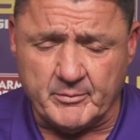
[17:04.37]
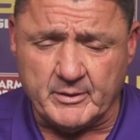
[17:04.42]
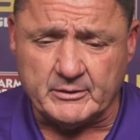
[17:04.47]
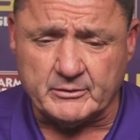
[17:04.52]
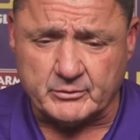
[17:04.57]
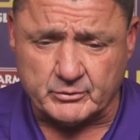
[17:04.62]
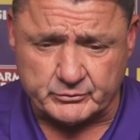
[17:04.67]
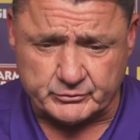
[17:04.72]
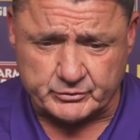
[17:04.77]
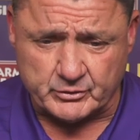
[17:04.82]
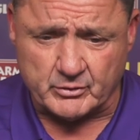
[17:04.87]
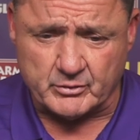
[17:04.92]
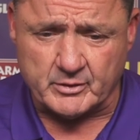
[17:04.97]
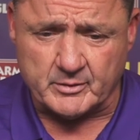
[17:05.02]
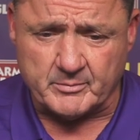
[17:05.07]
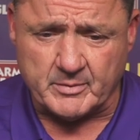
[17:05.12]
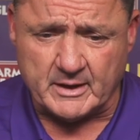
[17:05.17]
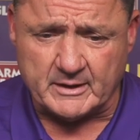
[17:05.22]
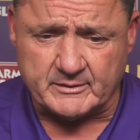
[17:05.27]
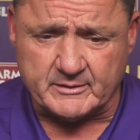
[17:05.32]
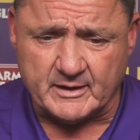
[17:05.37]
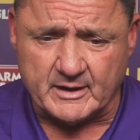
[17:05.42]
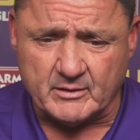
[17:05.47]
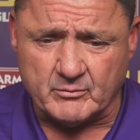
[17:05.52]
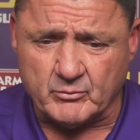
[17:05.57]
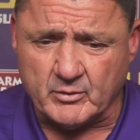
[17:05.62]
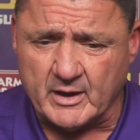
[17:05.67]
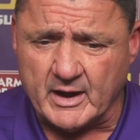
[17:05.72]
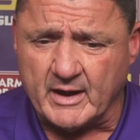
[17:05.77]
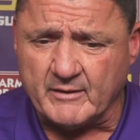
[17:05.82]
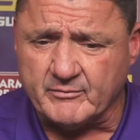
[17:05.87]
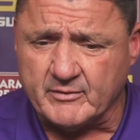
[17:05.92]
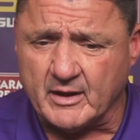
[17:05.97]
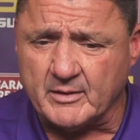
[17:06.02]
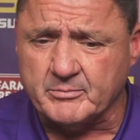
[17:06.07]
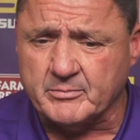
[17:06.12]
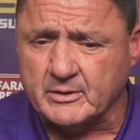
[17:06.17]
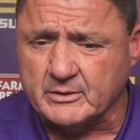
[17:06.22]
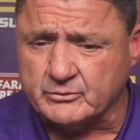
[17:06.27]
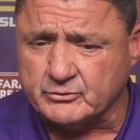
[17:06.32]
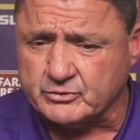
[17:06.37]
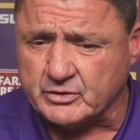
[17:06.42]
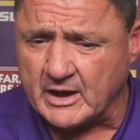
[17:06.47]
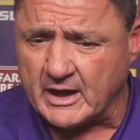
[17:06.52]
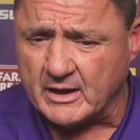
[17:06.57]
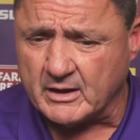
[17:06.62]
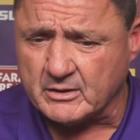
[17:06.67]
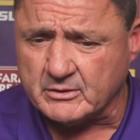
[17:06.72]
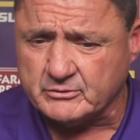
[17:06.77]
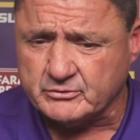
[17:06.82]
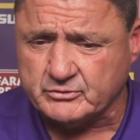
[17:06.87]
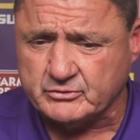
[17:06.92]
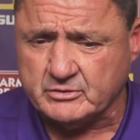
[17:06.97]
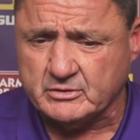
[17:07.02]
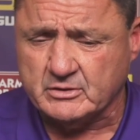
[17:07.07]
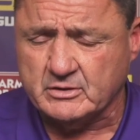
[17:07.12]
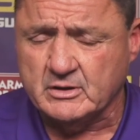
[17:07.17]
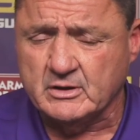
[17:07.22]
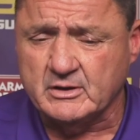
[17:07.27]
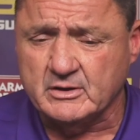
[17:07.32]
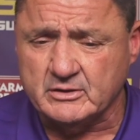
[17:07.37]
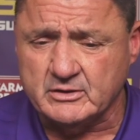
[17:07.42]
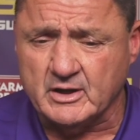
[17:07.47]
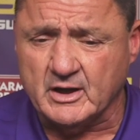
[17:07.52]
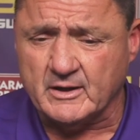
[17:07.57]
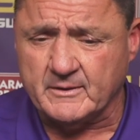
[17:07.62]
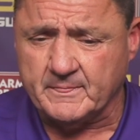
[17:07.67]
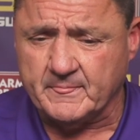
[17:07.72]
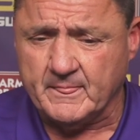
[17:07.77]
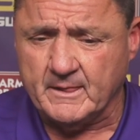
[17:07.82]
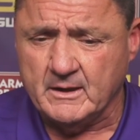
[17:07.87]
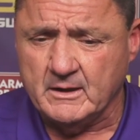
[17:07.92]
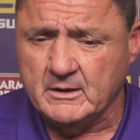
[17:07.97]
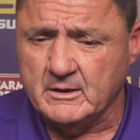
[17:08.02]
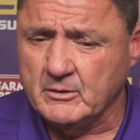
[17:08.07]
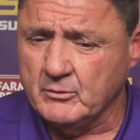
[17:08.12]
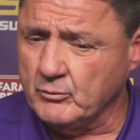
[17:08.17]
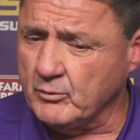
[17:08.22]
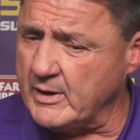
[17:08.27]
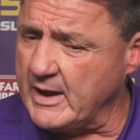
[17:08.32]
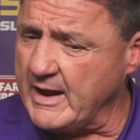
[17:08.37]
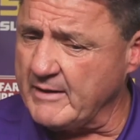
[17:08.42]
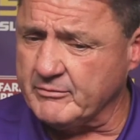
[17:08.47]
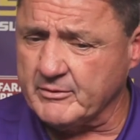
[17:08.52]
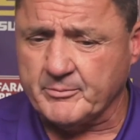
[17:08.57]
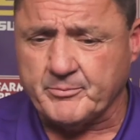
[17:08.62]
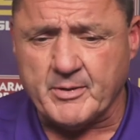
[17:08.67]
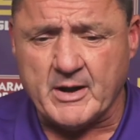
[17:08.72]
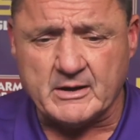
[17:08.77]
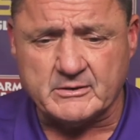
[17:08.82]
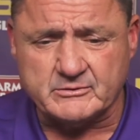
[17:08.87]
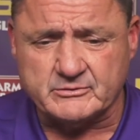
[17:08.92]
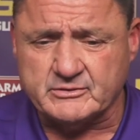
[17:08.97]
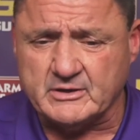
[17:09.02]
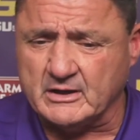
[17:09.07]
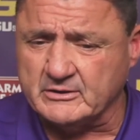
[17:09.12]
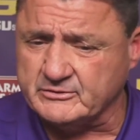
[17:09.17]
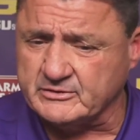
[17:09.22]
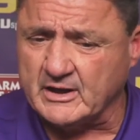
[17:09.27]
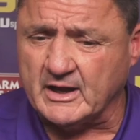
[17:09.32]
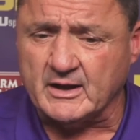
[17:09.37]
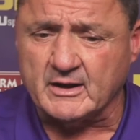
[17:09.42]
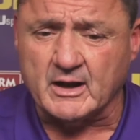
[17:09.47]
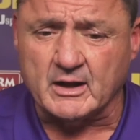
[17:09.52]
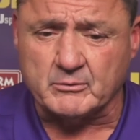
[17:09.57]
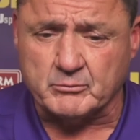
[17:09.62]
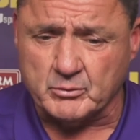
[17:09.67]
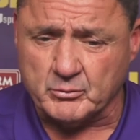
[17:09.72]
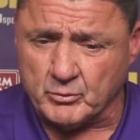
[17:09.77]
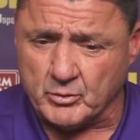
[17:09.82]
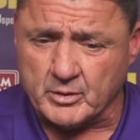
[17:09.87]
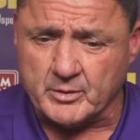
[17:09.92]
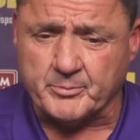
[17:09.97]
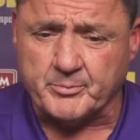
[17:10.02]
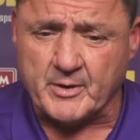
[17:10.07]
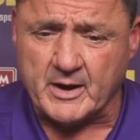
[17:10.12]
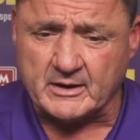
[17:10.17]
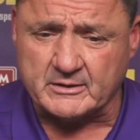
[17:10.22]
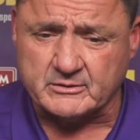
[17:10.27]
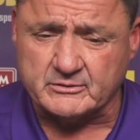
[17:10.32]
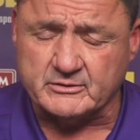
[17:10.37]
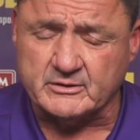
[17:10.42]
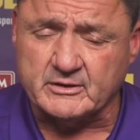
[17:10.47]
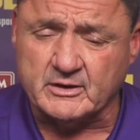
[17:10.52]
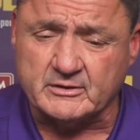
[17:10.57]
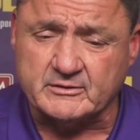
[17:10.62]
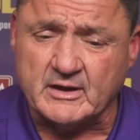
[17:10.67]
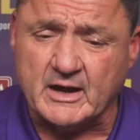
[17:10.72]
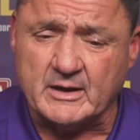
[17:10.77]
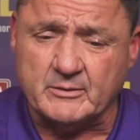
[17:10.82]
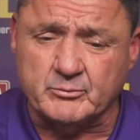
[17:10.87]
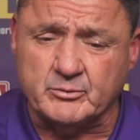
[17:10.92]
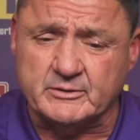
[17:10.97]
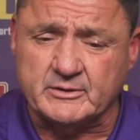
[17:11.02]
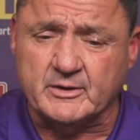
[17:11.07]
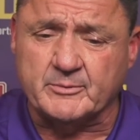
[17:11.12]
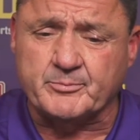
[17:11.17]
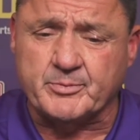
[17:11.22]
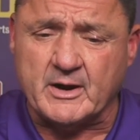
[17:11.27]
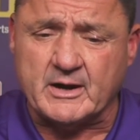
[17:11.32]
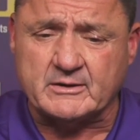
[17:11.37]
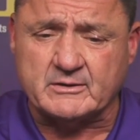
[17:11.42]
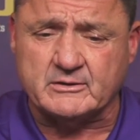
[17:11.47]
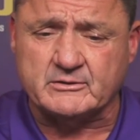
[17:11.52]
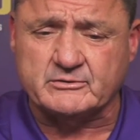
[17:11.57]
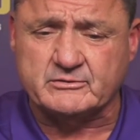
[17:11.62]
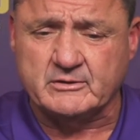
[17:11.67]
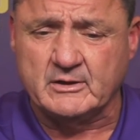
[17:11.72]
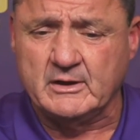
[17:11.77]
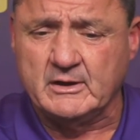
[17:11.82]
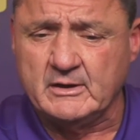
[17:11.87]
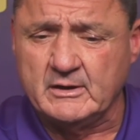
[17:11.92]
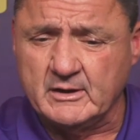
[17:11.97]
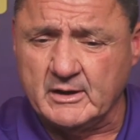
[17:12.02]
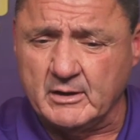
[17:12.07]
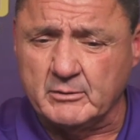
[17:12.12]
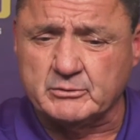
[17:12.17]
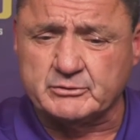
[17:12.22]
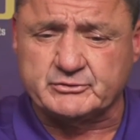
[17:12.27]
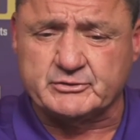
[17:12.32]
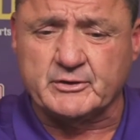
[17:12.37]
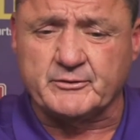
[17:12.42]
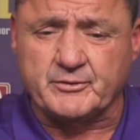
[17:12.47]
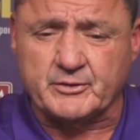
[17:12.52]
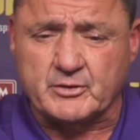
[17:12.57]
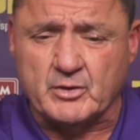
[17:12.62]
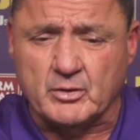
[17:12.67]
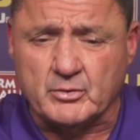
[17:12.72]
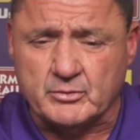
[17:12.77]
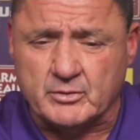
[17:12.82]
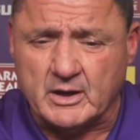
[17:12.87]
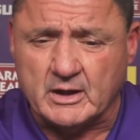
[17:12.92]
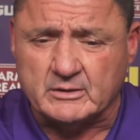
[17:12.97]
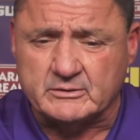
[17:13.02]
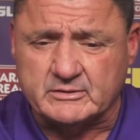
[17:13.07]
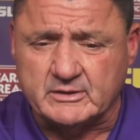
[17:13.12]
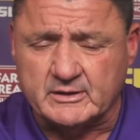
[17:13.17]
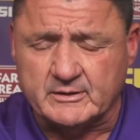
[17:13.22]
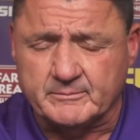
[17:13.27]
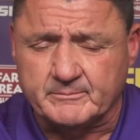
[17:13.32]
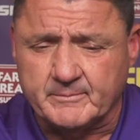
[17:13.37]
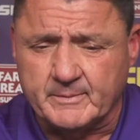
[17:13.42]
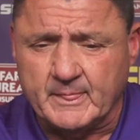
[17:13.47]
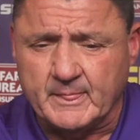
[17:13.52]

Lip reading: been concerned about that. We have not been challenged yet. We haven't practiced outside like we want to practice. At the time we did practice, it was difficult in our team.